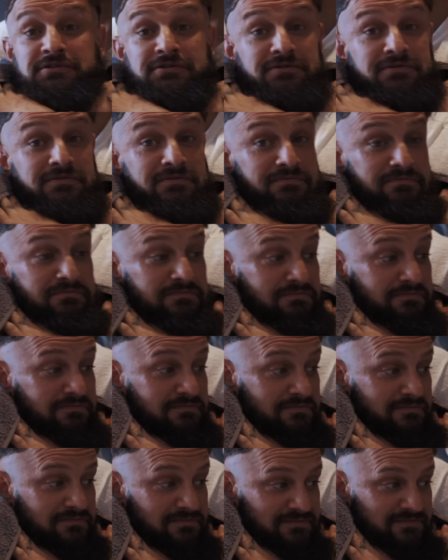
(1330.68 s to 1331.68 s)
and you twist
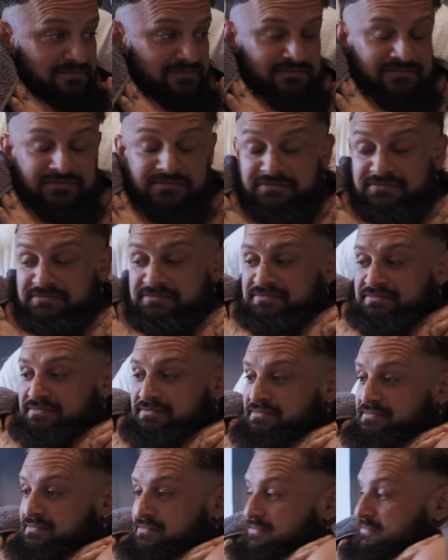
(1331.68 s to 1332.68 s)
them like
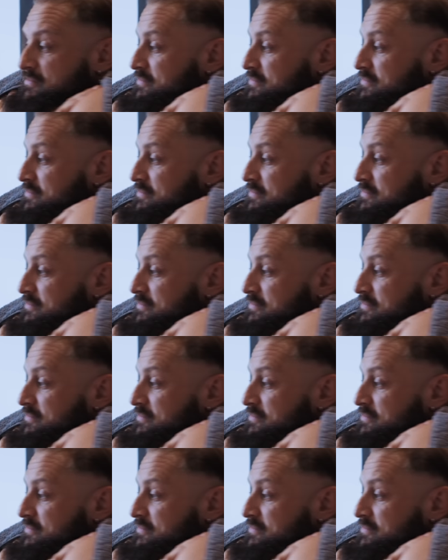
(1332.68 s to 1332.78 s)
this.